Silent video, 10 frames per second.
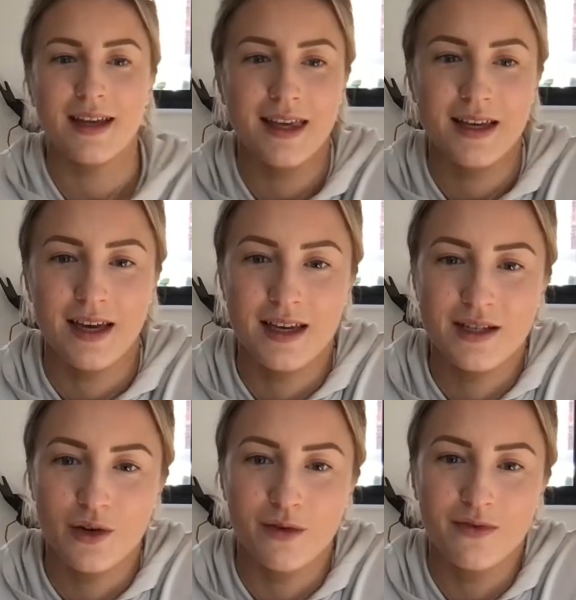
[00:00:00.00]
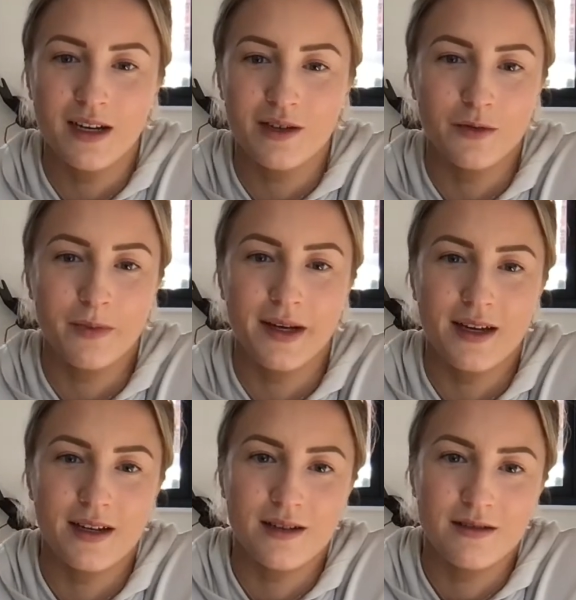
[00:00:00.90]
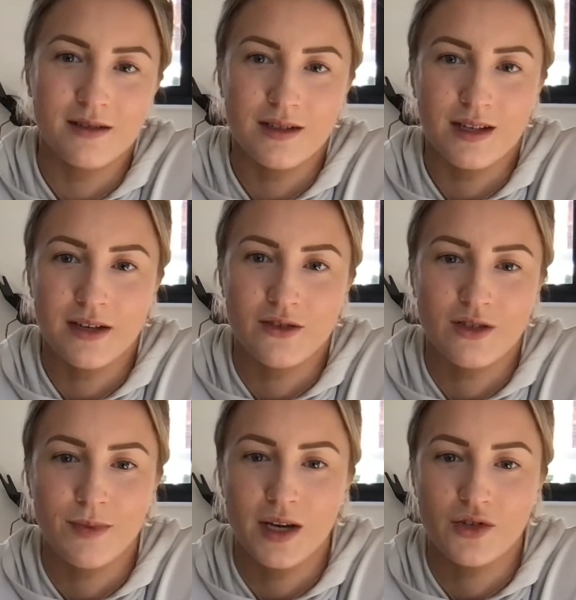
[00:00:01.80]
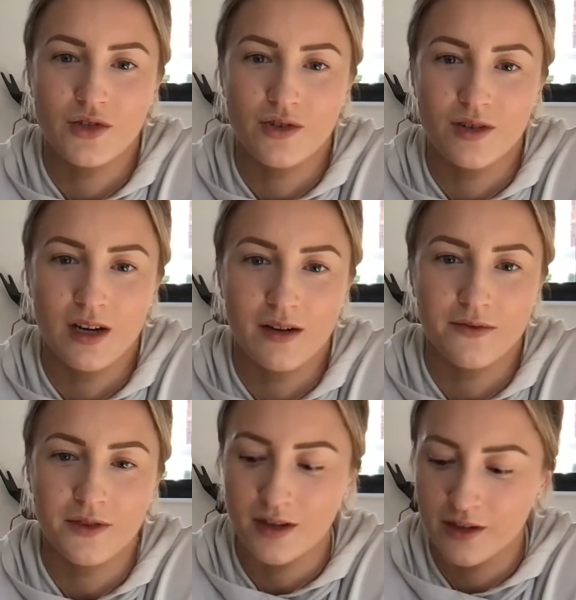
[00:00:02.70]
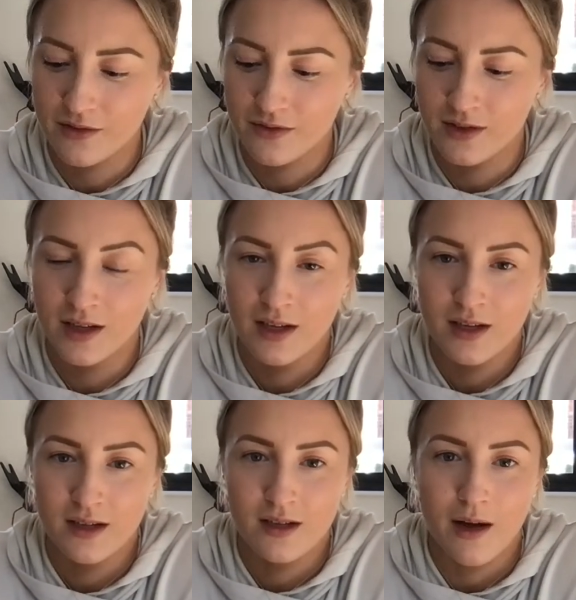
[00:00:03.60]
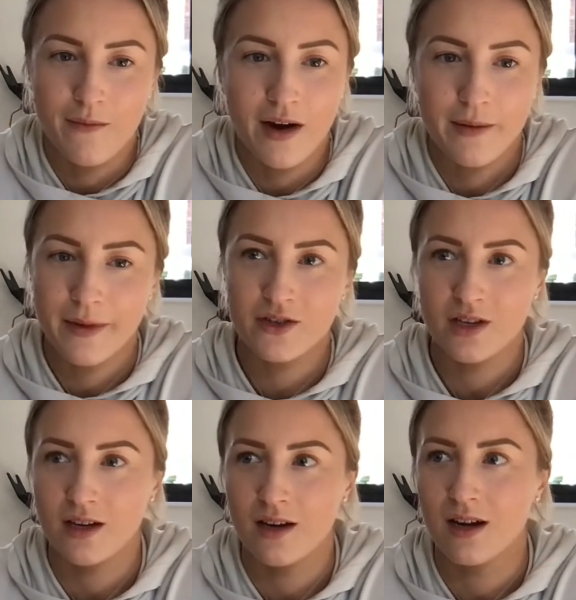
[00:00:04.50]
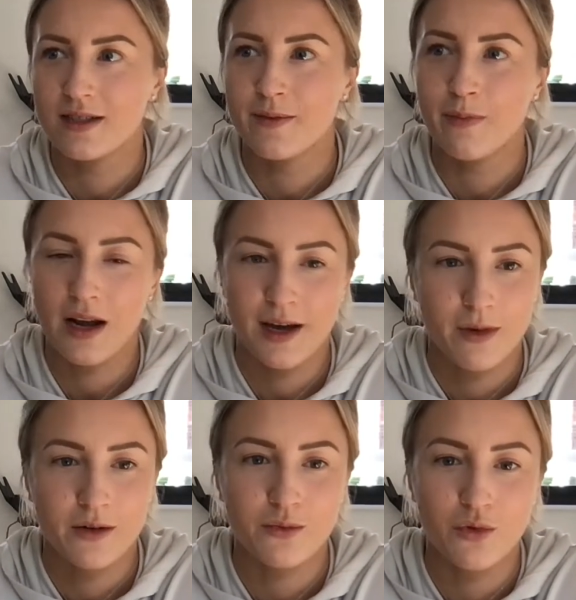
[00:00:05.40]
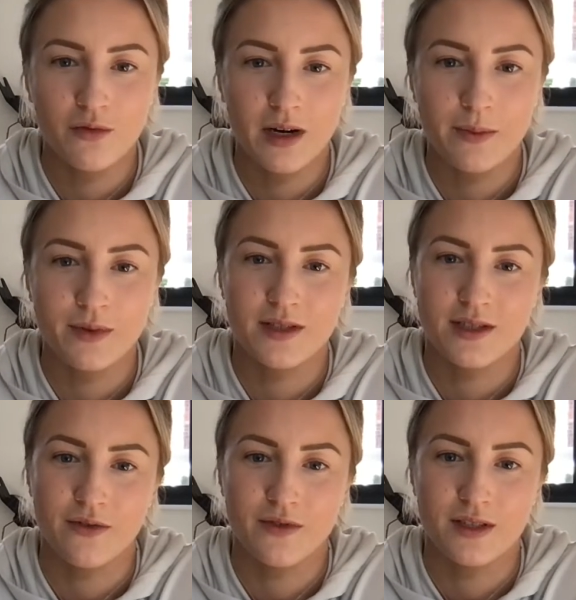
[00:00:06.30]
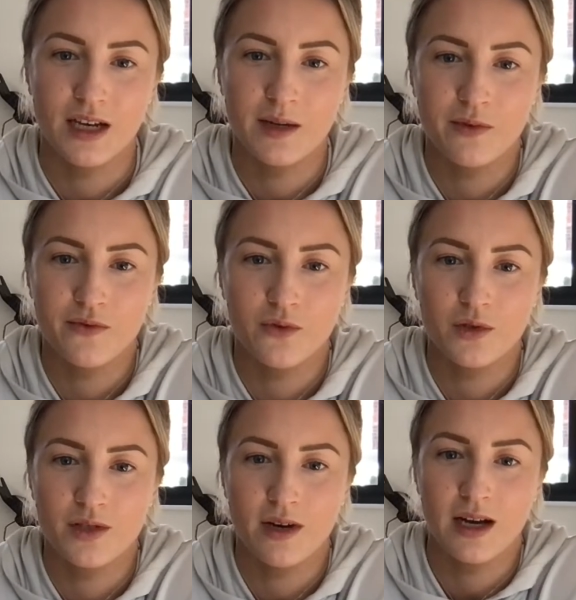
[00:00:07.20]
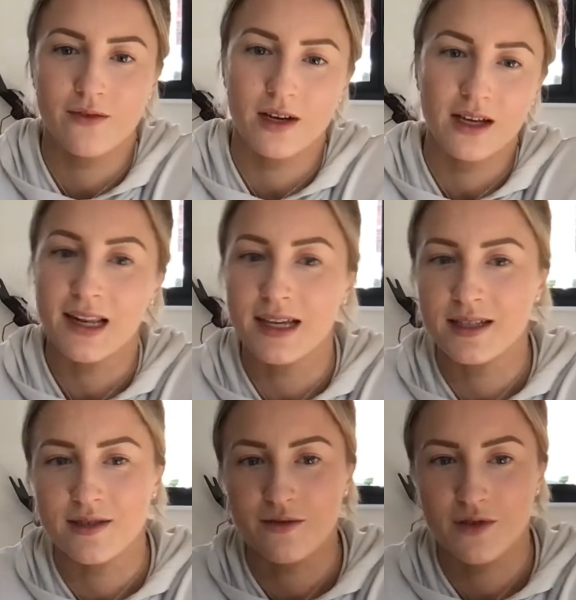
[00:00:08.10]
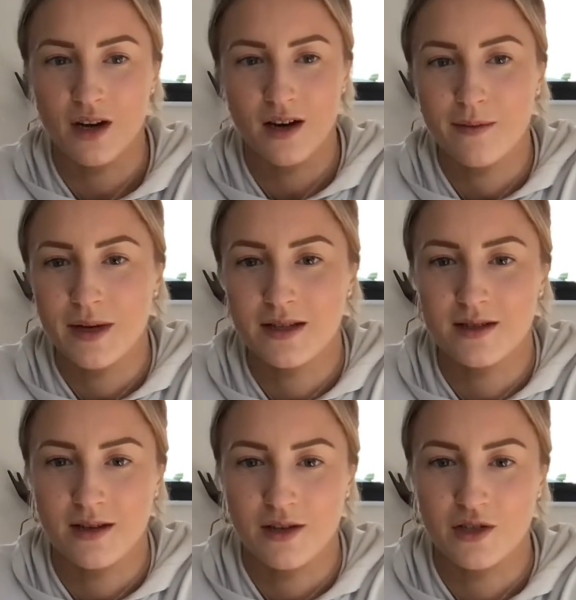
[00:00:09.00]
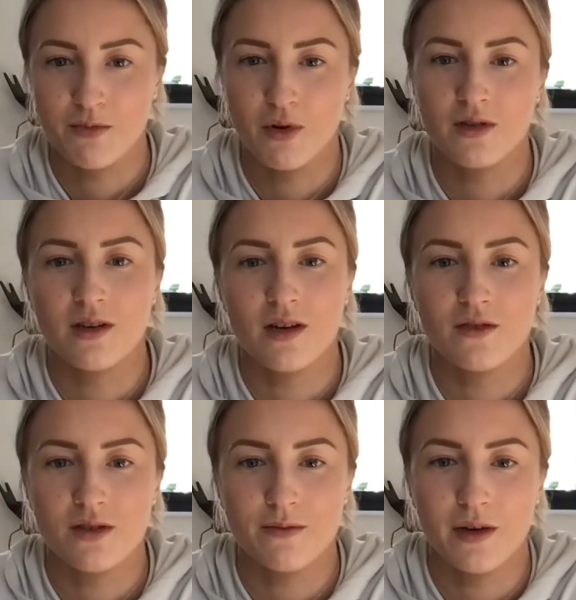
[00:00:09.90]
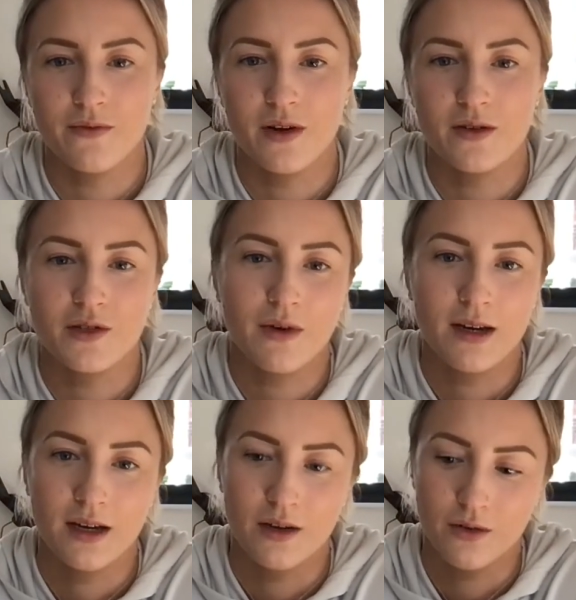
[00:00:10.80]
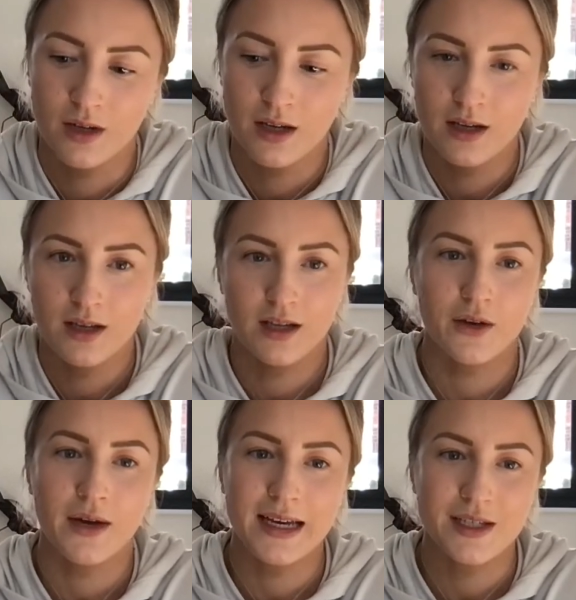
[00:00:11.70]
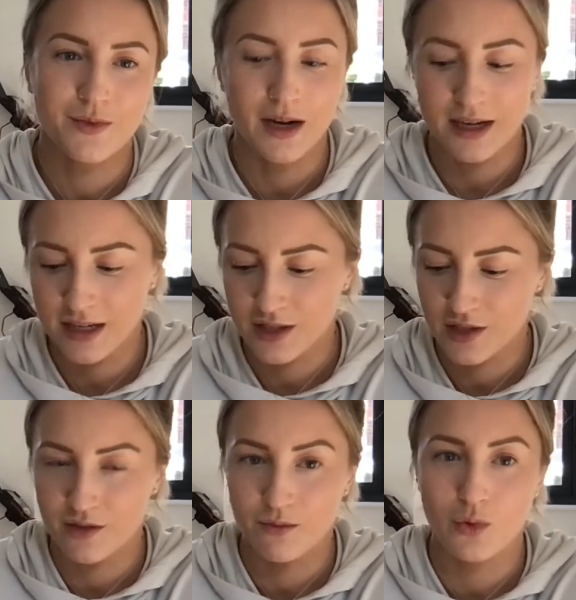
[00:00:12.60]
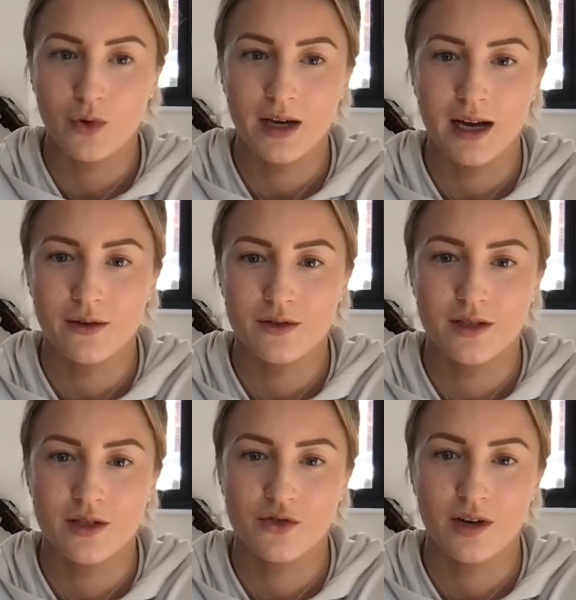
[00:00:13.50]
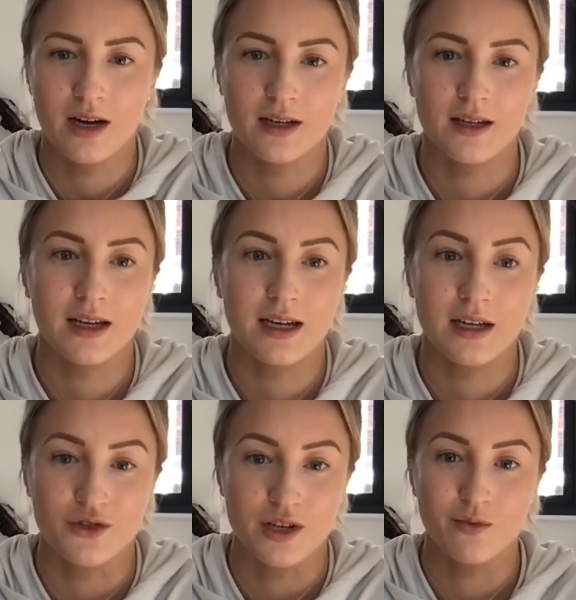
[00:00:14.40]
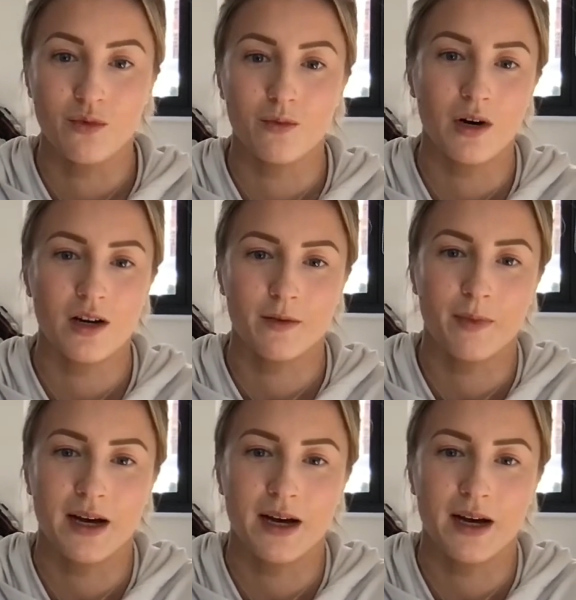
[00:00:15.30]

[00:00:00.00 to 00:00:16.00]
ease off a little bit, and just make sure that I'm very much like I like to plan my warm up and stuff the day before, so I have like a list of timings that I just put on the notes on my phone, so I know, here's when I need to walk out to the track, and then literally work